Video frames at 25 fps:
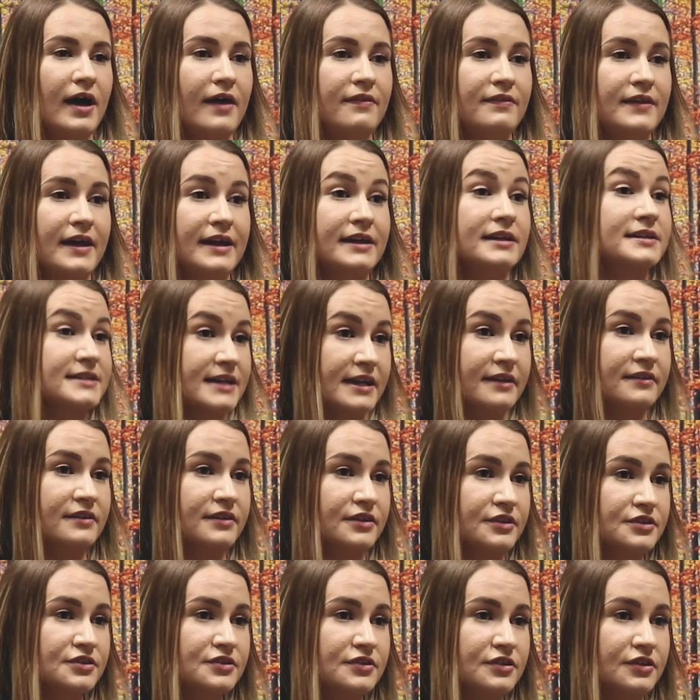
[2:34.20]
and then attend
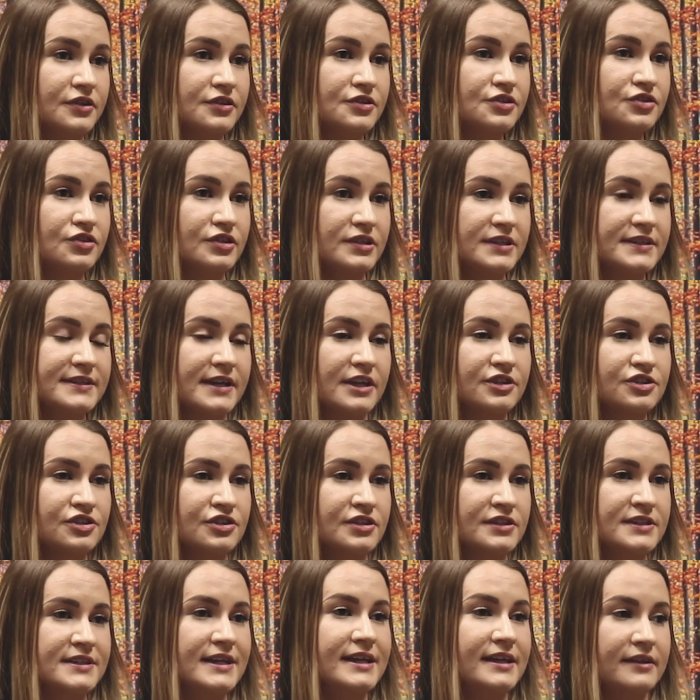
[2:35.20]
the study
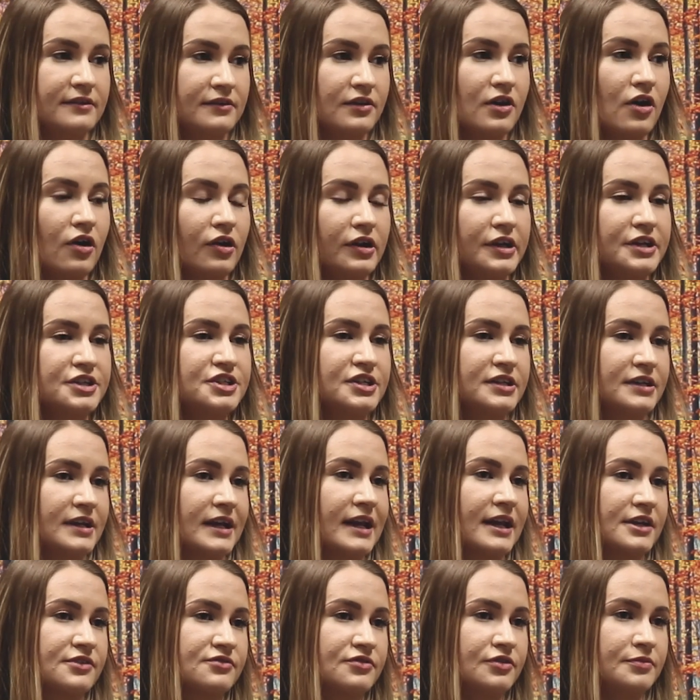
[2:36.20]
sessions in college in a
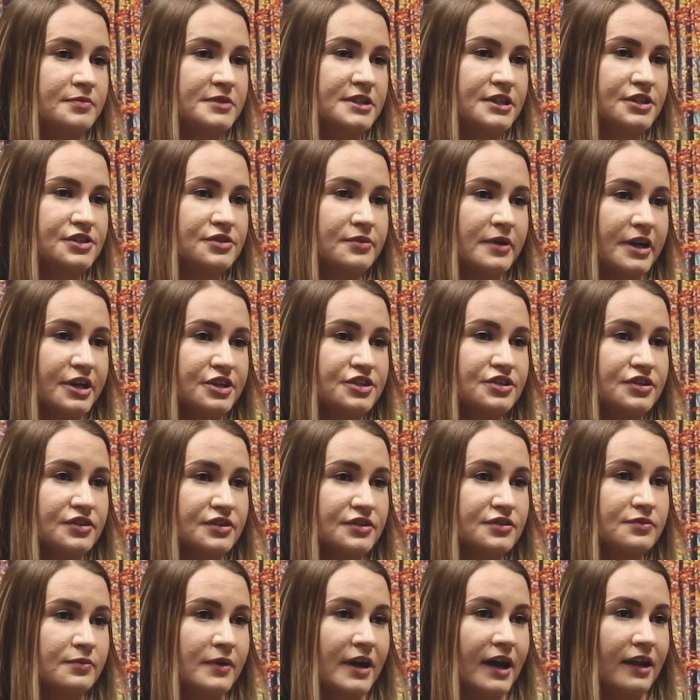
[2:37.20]
classroom situation
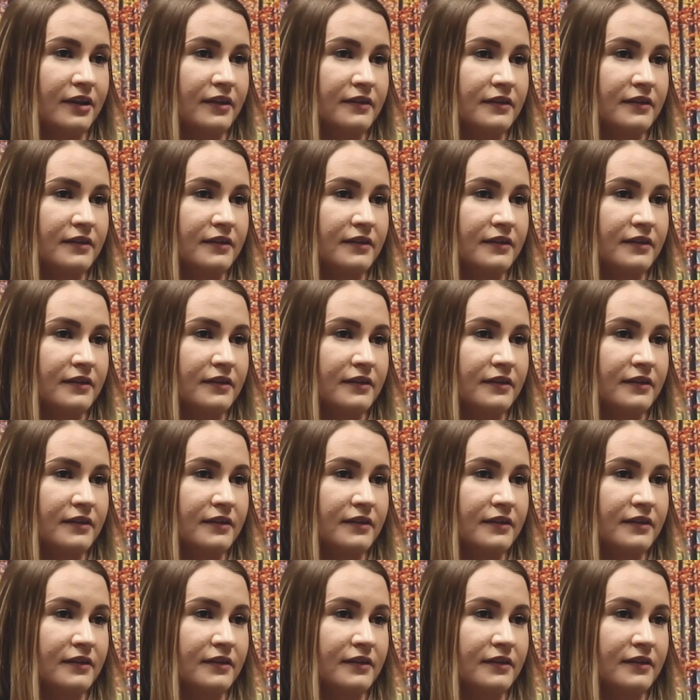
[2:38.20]
as well.